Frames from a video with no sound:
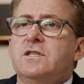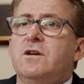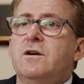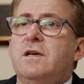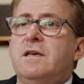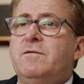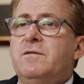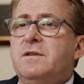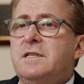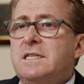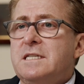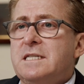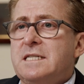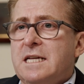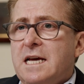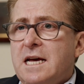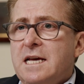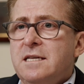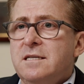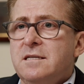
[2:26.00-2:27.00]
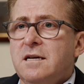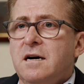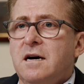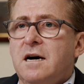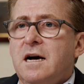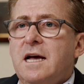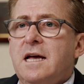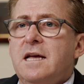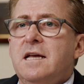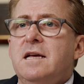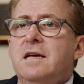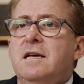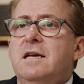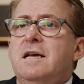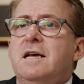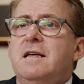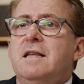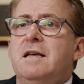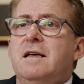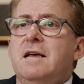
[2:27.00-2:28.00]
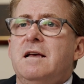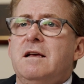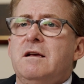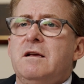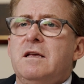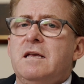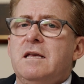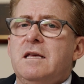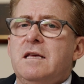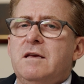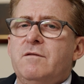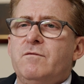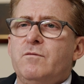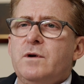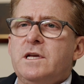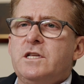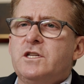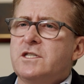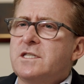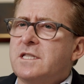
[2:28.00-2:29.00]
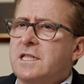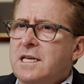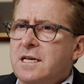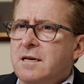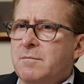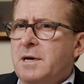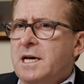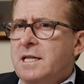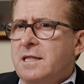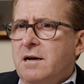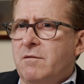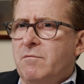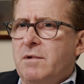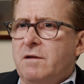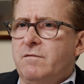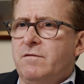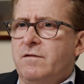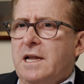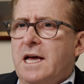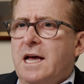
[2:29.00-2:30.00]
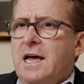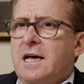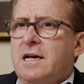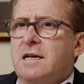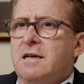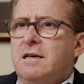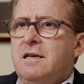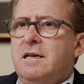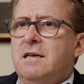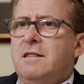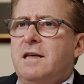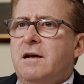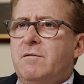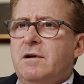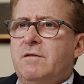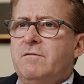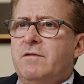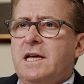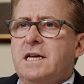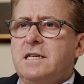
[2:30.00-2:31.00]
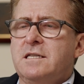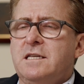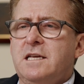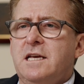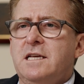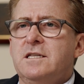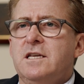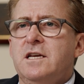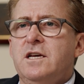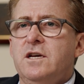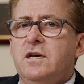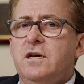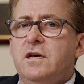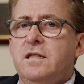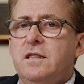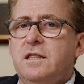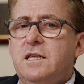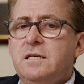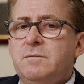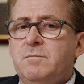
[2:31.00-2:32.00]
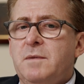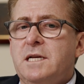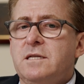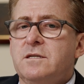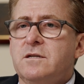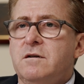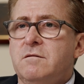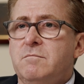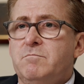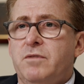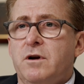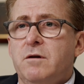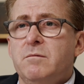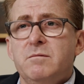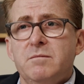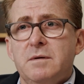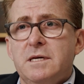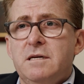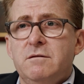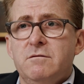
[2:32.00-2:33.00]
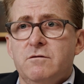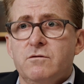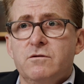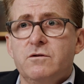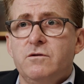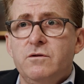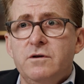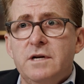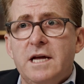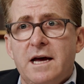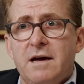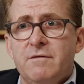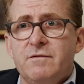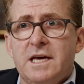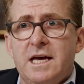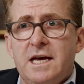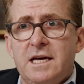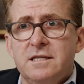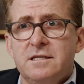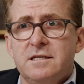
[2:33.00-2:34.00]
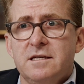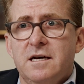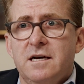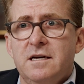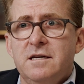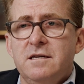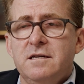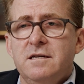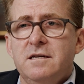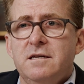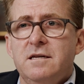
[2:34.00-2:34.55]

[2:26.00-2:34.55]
So if it stays high, if we just think about that red flag says this man's got probably or could have cancer,